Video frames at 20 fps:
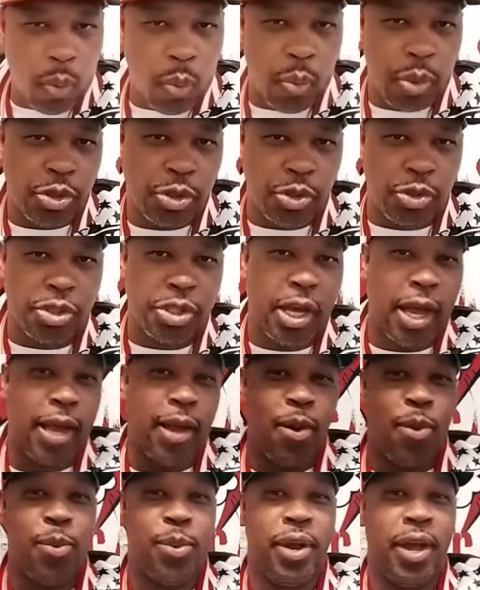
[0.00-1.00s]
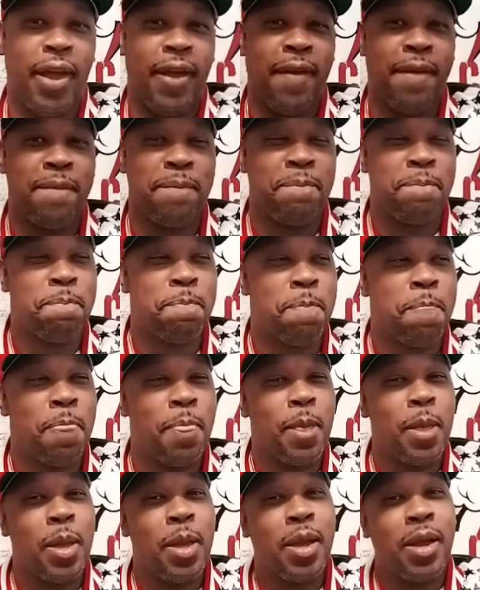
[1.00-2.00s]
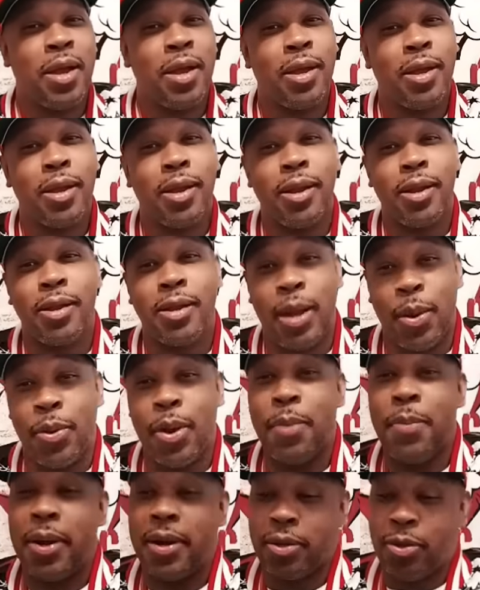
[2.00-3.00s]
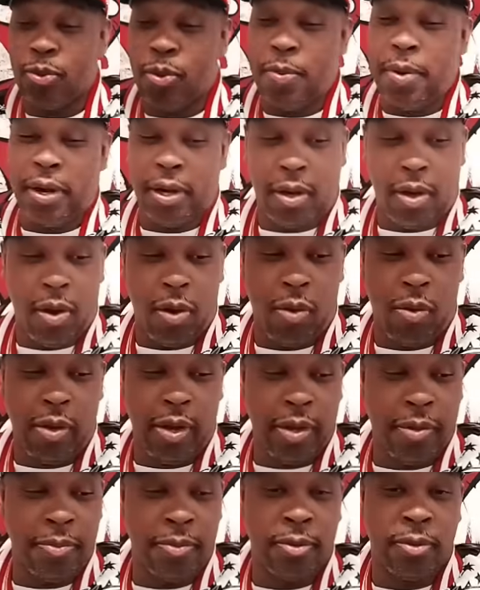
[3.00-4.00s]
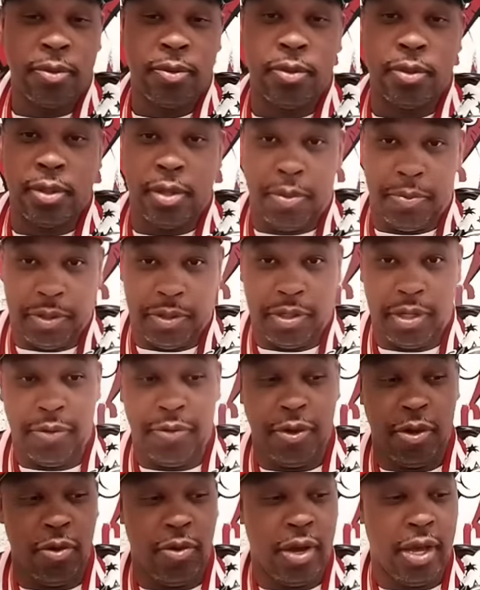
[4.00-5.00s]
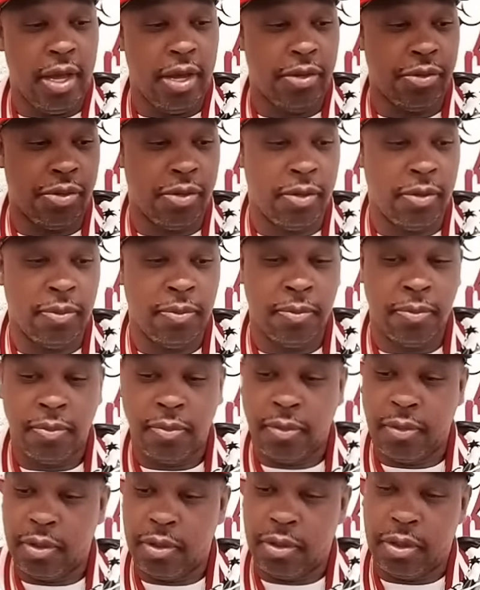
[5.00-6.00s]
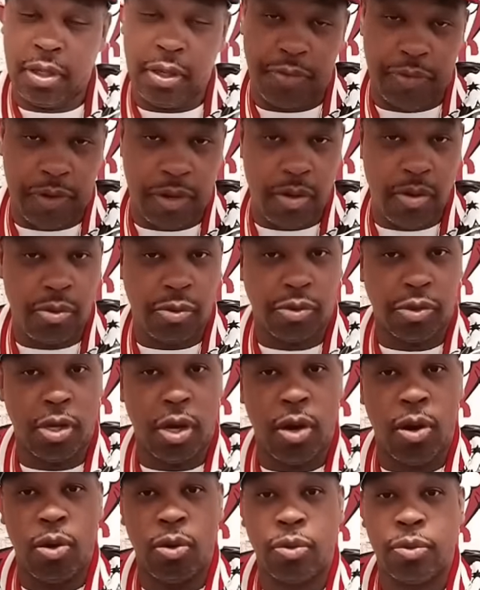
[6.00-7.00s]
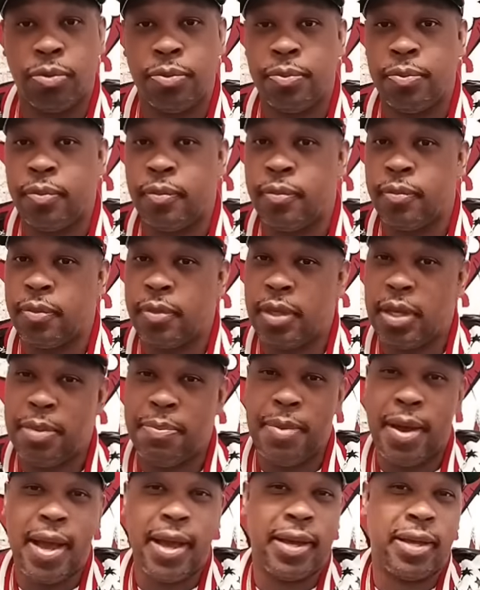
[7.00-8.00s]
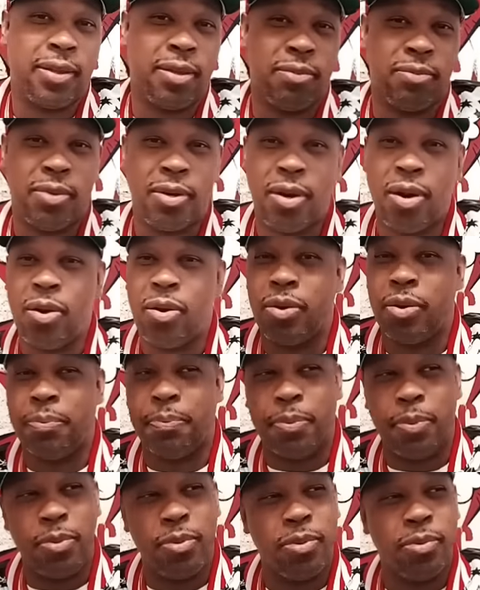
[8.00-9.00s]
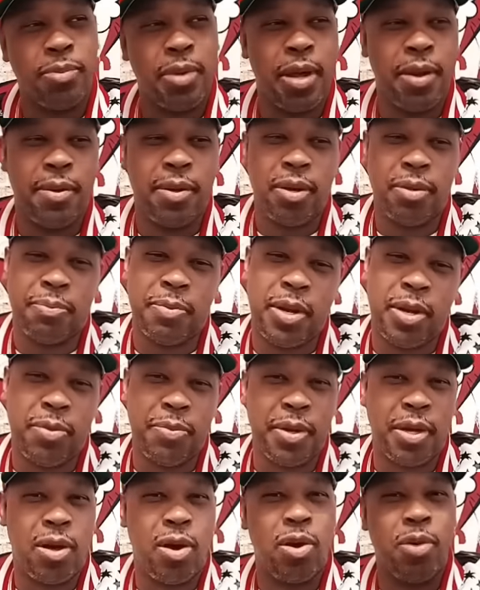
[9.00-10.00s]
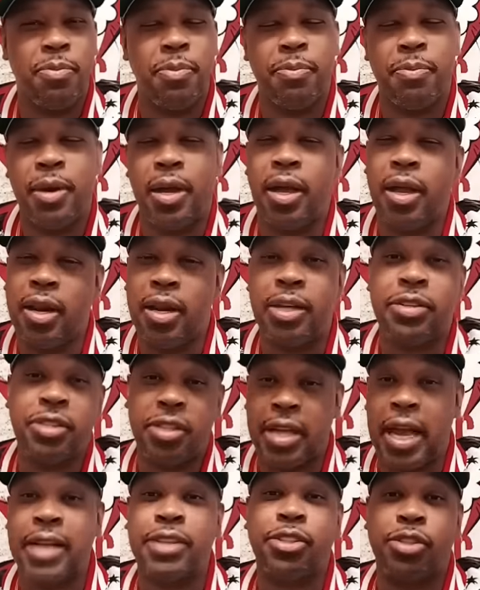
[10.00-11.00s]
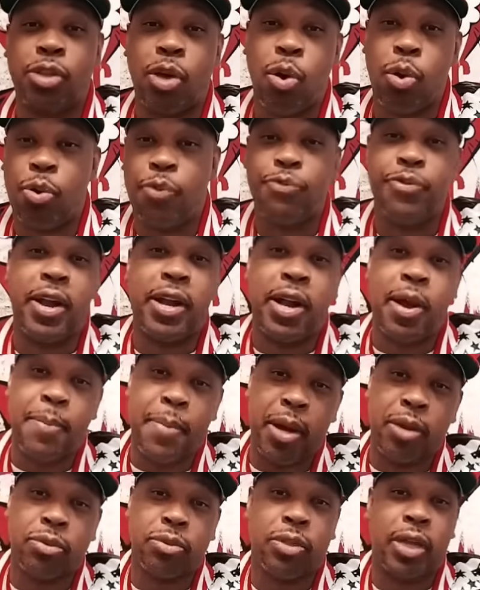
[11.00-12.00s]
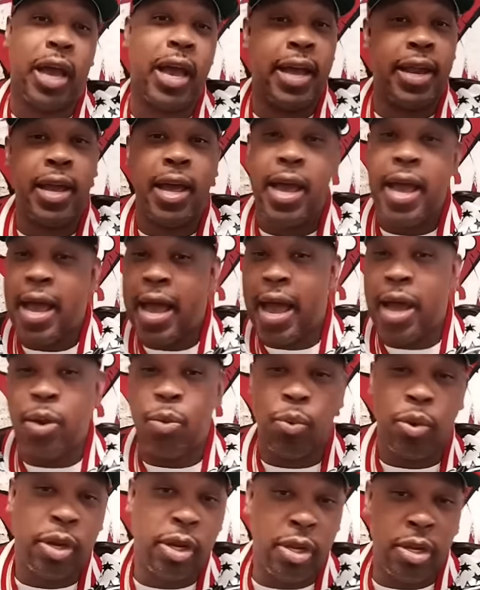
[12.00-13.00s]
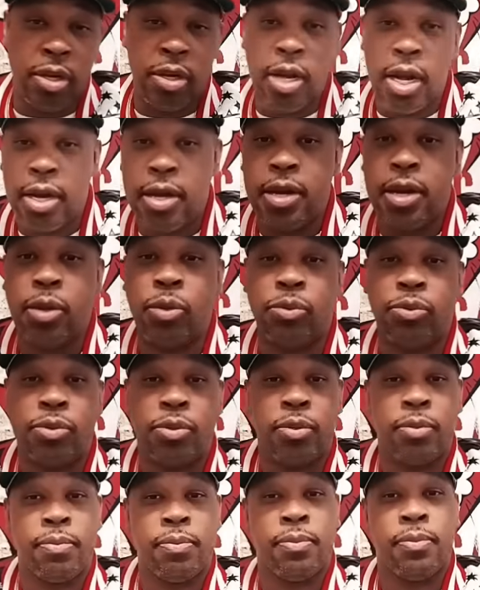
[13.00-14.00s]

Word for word: What's your take on that? That's what I'm about to do. I'm about to call him. I'm gonna see if he gonna answer, see if he gonna talk. You might get the, what all the bull, man, look, man, don't be calling, man, listen, I just called to find out about that. I don't want to hear nothing else.